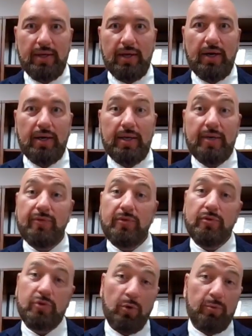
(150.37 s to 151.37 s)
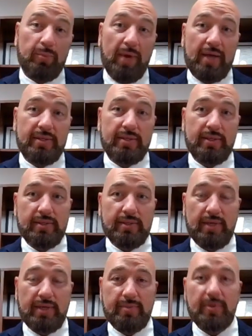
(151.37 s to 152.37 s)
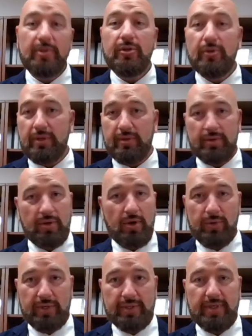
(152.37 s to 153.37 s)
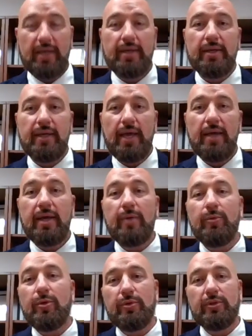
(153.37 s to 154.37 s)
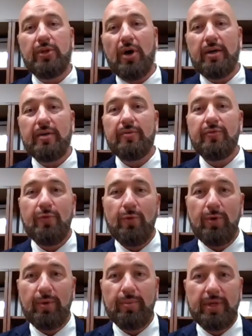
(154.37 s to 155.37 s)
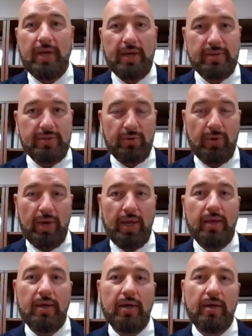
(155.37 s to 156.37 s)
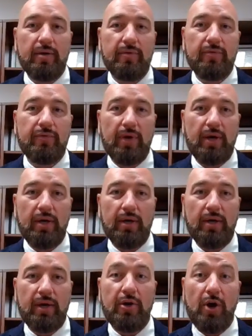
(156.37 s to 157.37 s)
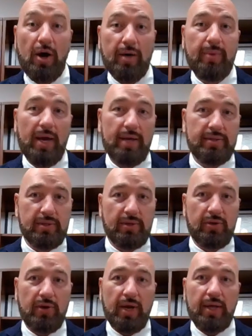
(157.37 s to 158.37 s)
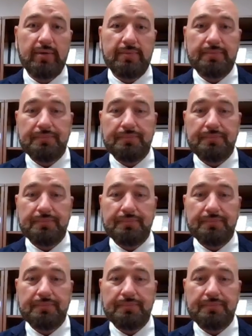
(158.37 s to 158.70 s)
If you don't pass the assessment, you can always take it again, and we will not inform the SOA of a non-passing grade,